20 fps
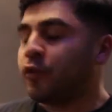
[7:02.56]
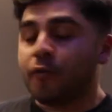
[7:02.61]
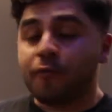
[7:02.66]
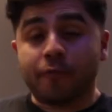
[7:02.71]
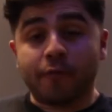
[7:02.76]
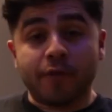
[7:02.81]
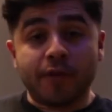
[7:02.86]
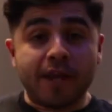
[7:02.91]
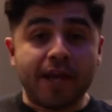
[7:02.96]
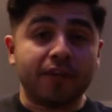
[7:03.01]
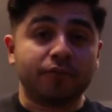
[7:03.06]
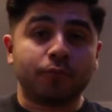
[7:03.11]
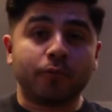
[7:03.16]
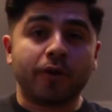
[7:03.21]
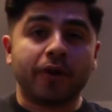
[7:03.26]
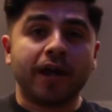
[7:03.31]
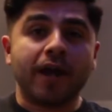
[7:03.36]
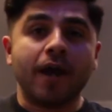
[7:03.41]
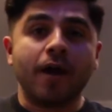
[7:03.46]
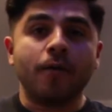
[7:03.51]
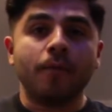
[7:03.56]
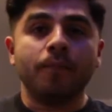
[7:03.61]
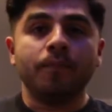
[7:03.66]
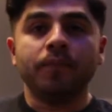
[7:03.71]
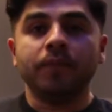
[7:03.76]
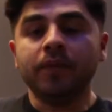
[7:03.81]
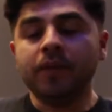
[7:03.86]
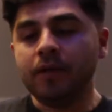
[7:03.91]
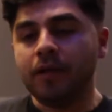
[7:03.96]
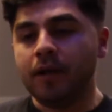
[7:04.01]
So for the next workout,
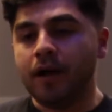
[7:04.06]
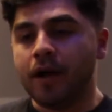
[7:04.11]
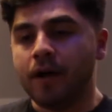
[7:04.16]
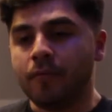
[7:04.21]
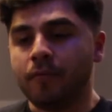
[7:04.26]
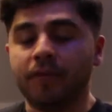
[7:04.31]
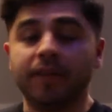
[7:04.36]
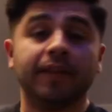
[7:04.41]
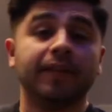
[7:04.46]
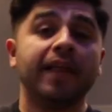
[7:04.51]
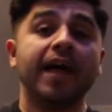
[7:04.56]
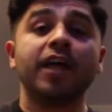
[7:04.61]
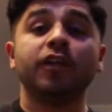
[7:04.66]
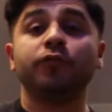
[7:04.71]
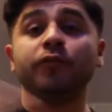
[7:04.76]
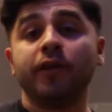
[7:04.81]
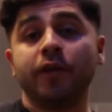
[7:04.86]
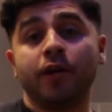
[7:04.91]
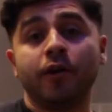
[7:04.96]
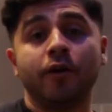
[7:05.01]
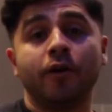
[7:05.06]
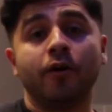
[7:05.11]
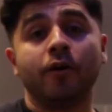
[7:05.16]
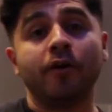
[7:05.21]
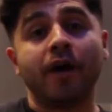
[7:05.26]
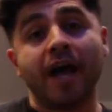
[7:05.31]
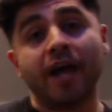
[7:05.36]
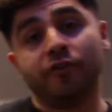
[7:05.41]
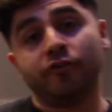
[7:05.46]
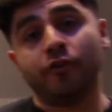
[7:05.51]
in the last
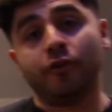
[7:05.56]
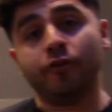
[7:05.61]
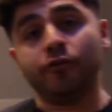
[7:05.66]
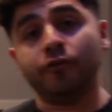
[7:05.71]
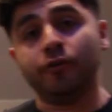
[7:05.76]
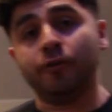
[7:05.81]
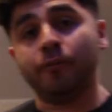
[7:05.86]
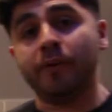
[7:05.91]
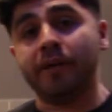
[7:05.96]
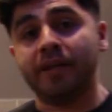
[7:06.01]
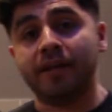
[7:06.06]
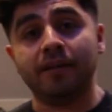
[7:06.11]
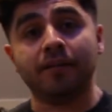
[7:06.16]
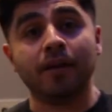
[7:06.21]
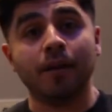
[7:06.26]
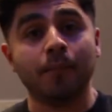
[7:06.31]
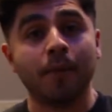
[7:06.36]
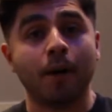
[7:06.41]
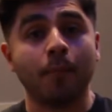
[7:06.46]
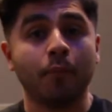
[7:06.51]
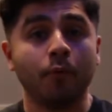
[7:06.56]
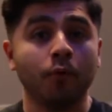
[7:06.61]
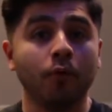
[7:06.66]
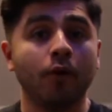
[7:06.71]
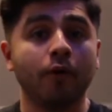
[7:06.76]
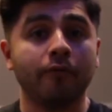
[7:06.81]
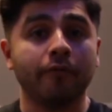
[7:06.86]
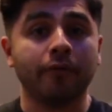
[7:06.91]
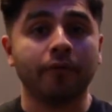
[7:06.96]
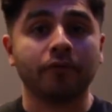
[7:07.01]
video I showed you we did dumbbell
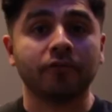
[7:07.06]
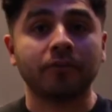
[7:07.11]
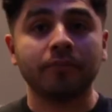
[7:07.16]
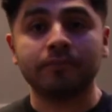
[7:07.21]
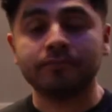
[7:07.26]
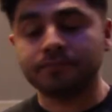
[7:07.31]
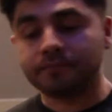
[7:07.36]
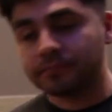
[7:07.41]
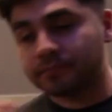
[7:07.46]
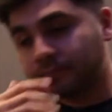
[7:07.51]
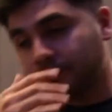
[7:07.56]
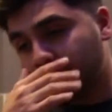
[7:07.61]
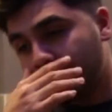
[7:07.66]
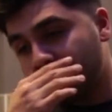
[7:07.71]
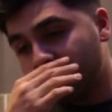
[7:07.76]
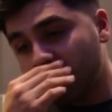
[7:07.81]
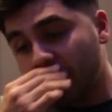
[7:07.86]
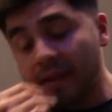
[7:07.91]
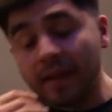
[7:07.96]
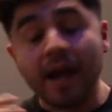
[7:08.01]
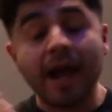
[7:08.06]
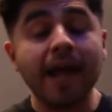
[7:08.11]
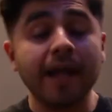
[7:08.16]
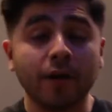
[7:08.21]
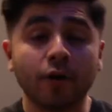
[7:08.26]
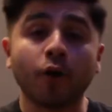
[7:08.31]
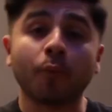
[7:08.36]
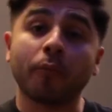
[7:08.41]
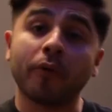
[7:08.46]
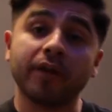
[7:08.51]
pullovers. I
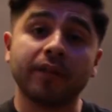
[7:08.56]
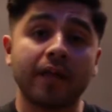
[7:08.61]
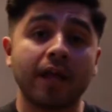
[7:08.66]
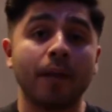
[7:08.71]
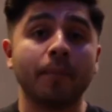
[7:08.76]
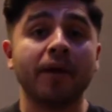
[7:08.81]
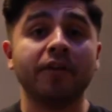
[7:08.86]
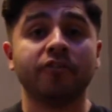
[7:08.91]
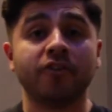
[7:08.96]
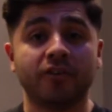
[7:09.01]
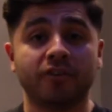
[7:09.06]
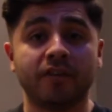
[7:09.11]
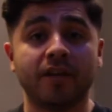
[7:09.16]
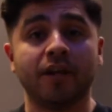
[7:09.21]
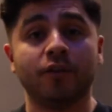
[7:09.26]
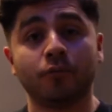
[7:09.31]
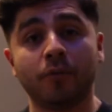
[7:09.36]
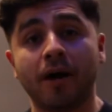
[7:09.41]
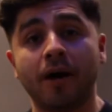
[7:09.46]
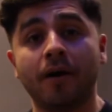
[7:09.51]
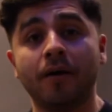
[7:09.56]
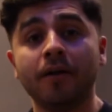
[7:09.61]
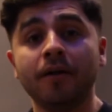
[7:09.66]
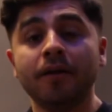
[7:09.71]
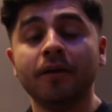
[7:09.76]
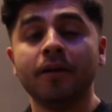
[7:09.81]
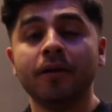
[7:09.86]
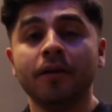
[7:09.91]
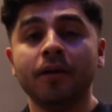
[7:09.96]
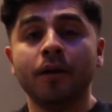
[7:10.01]
incorporate that on my chest day as well.
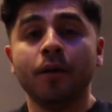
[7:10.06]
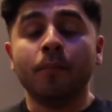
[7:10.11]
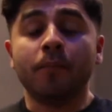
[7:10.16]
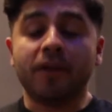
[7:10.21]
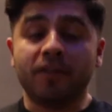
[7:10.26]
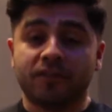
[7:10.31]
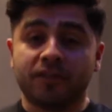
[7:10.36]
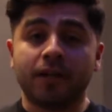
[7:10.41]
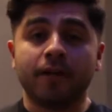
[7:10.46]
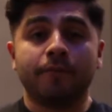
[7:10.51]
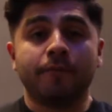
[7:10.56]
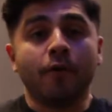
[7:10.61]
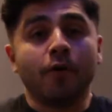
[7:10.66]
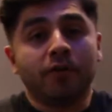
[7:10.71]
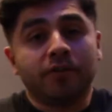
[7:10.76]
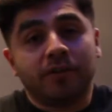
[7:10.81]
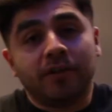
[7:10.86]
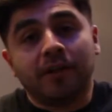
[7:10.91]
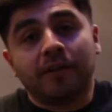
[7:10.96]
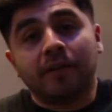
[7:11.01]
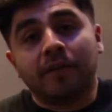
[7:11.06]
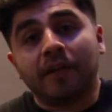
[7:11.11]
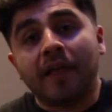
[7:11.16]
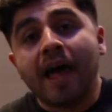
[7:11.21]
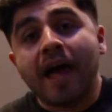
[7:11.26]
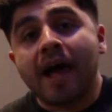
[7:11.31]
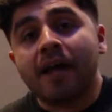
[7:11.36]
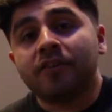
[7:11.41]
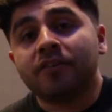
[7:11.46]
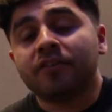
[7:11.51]
But instead of focusing on the
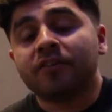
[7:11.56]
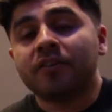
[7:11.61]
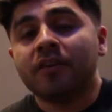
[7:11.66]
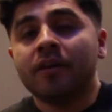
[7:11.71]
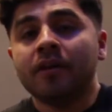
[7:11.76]
lats,